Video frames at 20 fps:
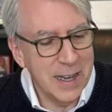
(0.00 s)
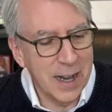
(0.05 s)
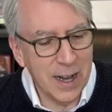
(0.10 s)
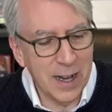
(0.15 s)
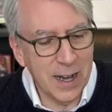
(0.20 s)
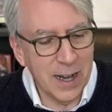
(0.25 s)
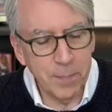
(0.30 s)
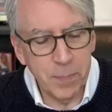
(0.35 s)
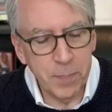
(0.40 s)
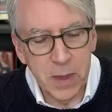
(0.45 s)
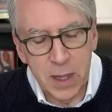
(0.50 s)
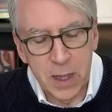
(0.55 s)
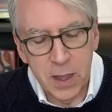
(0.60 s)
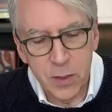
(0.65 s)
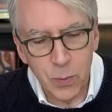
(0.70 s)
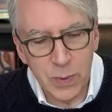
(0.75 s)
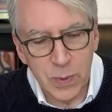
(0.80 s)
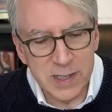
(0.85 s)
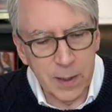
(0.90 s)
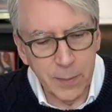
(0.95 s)
Um,
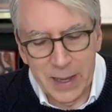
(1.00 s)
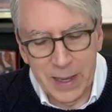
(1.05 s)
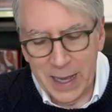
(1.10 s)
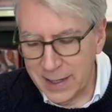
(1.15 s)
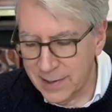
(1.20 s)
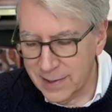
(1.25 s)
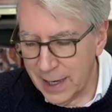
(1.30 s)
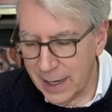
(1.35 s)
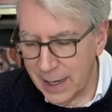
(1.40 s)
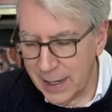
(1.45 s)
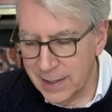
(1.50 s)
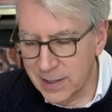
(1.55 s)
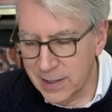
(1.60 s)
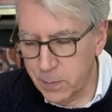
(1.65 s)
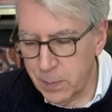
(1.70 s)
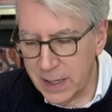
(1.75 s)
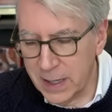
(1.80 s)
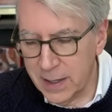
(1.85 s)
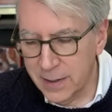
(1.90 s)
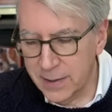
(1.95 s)
the reason I'm asking is
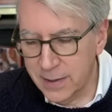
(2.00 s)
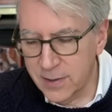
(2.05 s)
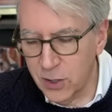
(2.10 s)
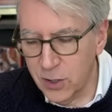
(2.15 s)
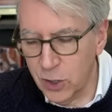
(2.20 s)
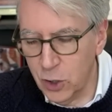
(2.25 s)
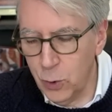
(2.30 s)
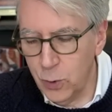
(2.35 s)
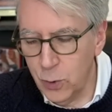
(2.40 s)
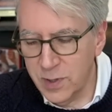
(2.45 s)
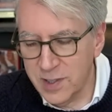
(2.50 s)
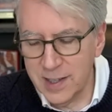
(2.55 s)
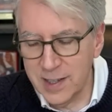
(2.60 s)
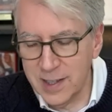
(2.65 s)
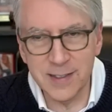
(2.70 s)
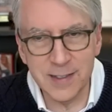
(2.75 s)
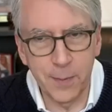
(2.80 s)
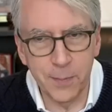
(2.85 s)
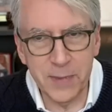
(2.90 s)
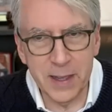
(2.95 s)
because you said
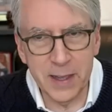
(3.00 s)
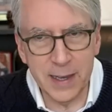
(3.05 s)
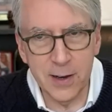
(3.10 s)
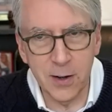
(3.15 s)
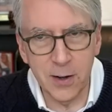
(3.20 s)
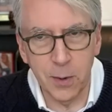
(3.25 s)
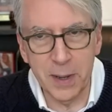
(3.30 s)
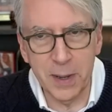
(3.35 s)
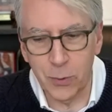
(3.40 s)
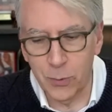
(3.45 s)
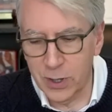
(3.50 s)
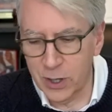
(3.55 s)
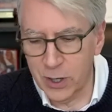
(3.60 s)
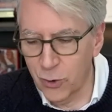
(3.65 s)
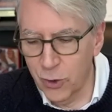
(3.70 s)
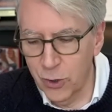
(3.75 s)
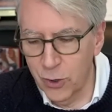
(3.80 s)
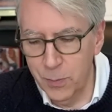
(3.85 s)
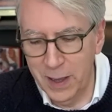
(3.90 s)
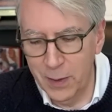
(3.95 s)
something here about
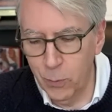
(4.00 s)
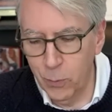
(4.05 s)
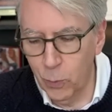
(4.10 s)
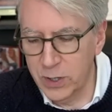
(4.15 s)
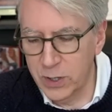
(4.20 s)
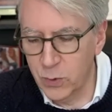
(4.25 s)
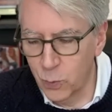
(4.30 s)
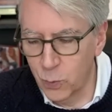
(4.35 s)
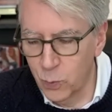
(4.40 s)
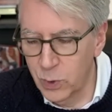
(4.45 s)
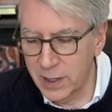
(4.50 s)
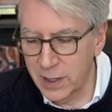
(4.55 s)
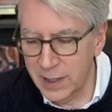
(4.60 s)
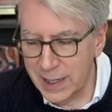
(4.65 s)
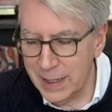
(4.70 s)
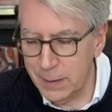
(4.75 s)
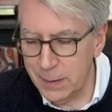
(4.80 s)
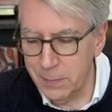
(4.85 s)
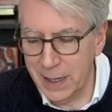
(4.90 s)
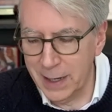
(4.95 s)
recruitment, which really
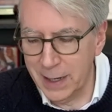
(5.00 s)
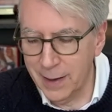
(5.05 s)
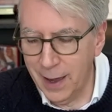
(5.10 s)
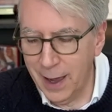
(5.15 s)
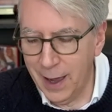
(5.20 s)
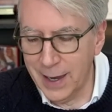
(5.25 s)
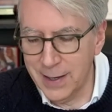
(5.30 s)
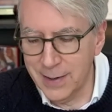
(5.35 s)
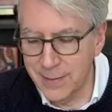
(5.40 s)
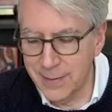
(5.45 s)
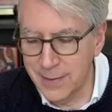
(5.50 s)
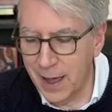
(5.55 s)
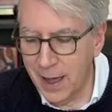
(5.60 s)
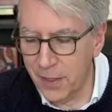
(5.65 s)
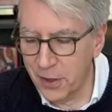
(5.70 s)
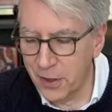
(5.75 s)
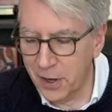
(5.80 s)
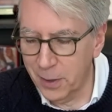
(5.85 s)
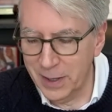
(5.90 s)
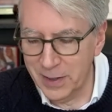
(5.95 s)
hit me. I had not
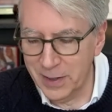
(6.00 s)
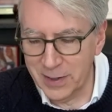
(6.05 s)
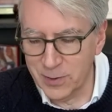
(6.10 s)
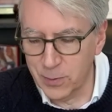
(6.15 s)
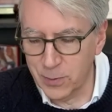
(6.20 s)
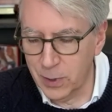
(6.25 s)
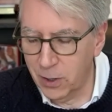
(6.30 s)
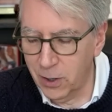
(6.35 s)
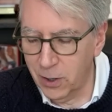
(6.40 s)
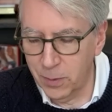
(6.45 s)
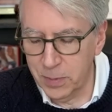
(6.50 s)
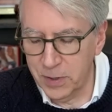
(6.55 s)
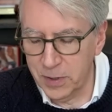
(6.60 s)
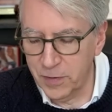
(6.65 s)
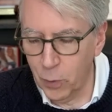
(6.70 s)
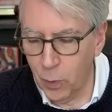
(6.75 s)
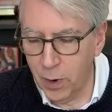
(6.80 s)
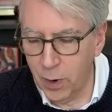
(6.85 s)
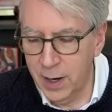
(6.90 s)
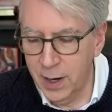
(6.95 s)
thought about this at all
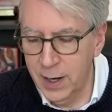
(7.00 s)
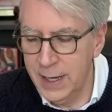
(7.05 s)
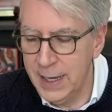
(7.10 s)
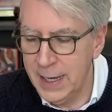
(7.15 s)
before.